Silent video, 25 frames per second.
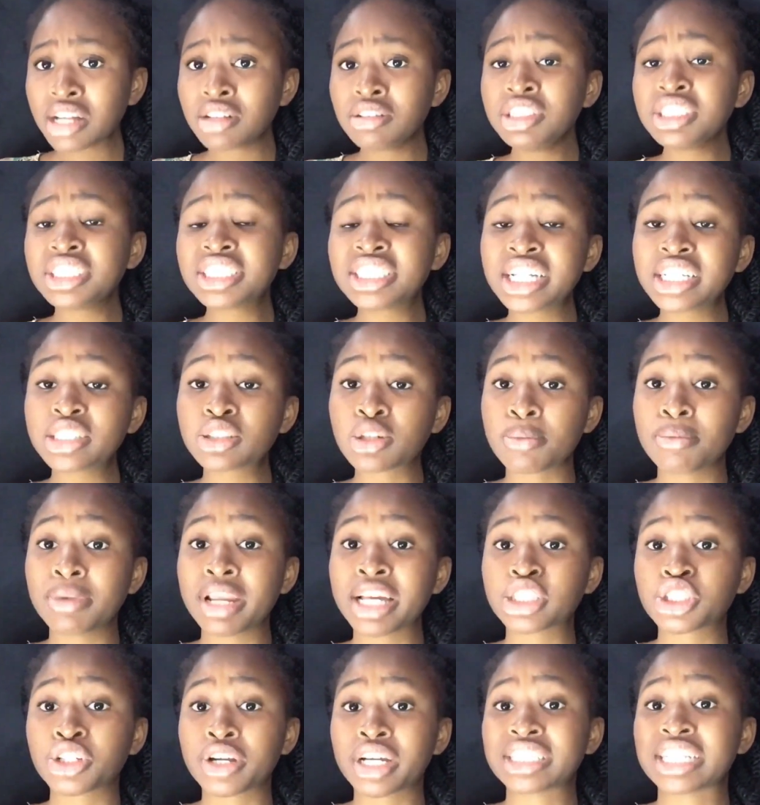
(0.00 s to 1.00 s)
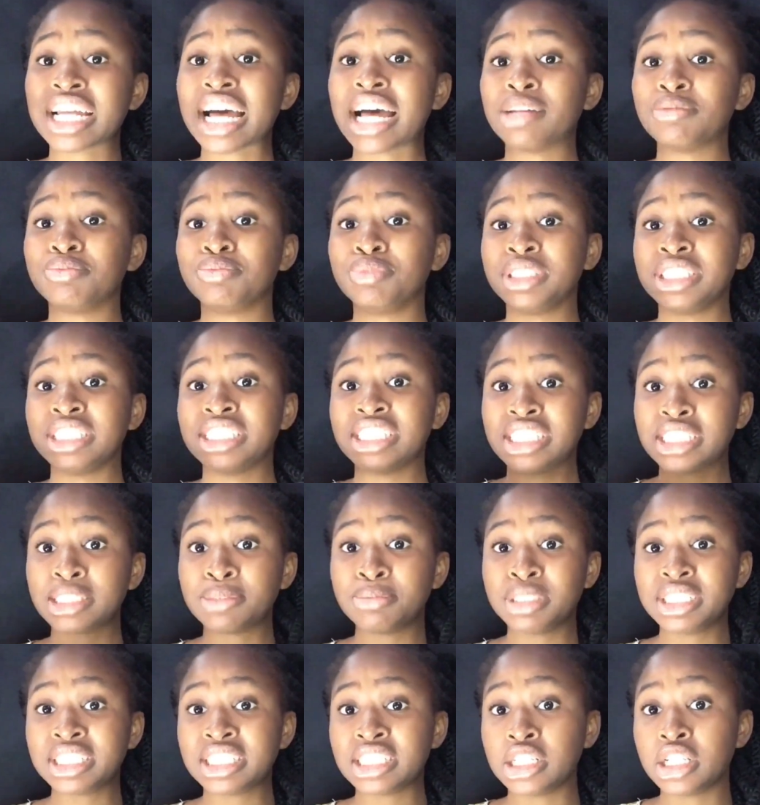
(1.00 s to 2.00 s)
were still some lecturers that had been
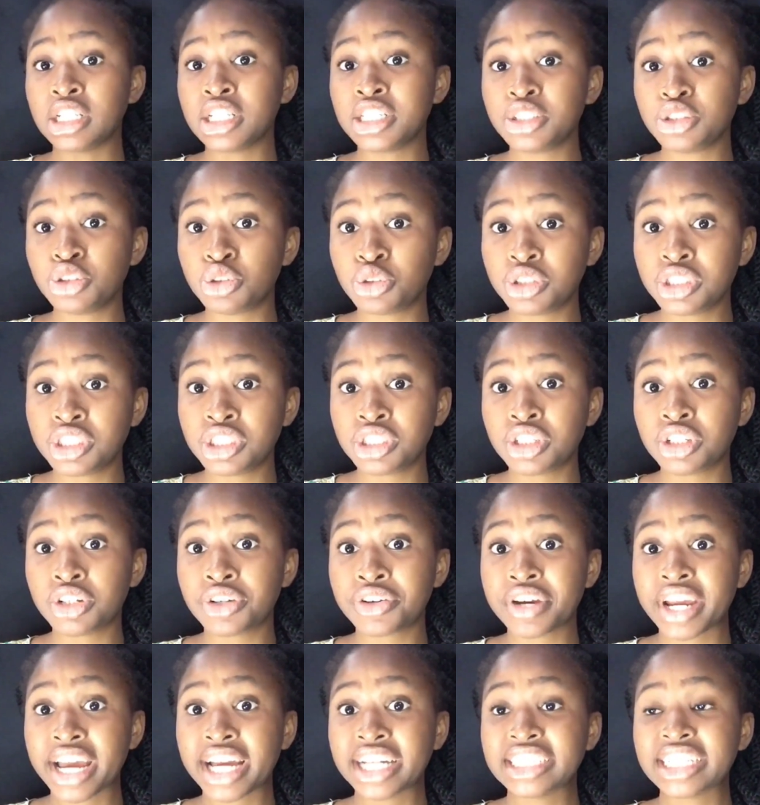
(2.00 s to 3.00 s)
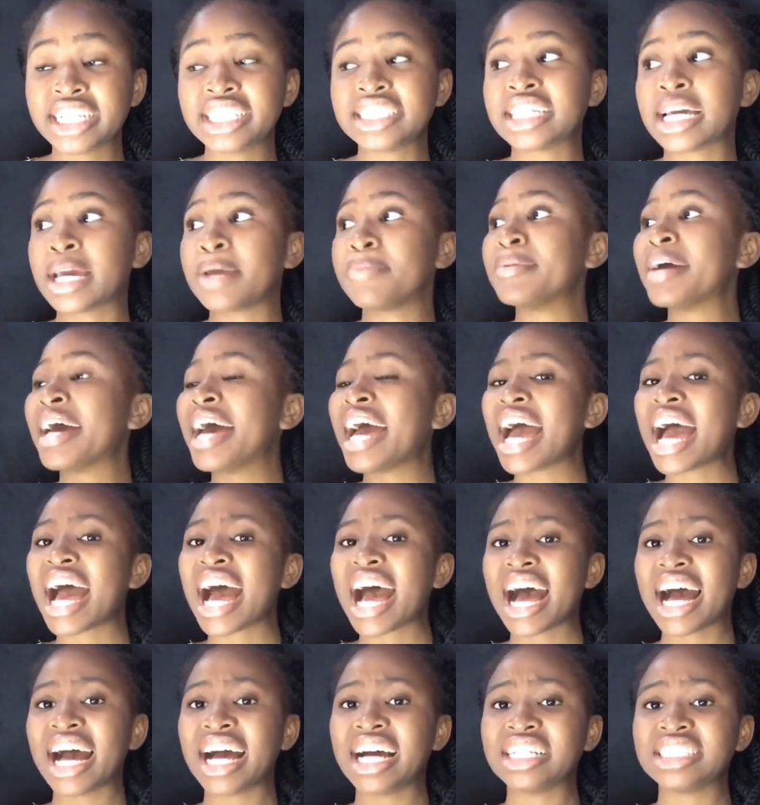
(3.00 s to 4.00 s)
dismissed in uni in at that time
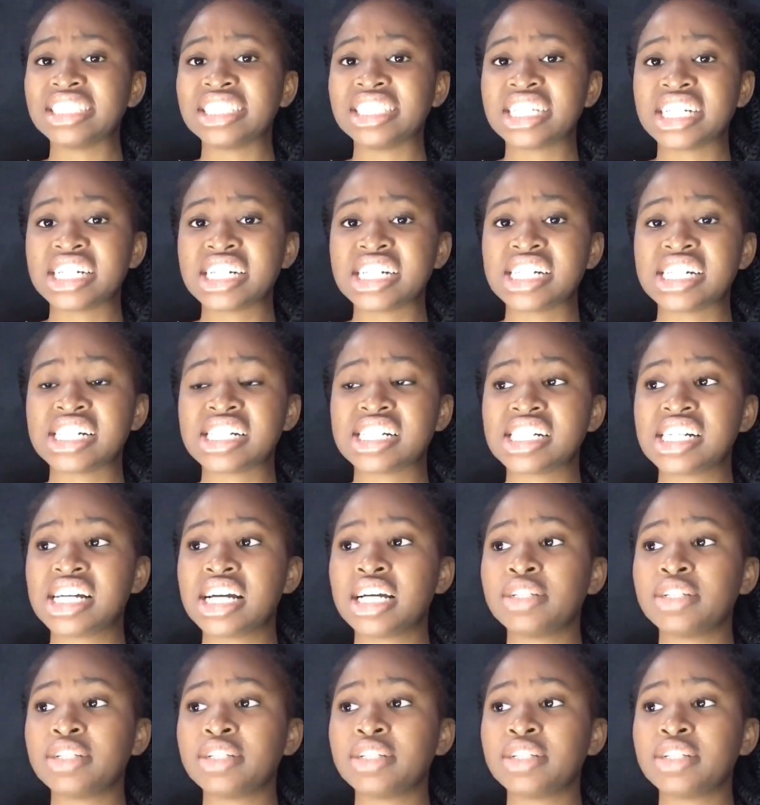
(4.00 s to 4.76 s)
and uh,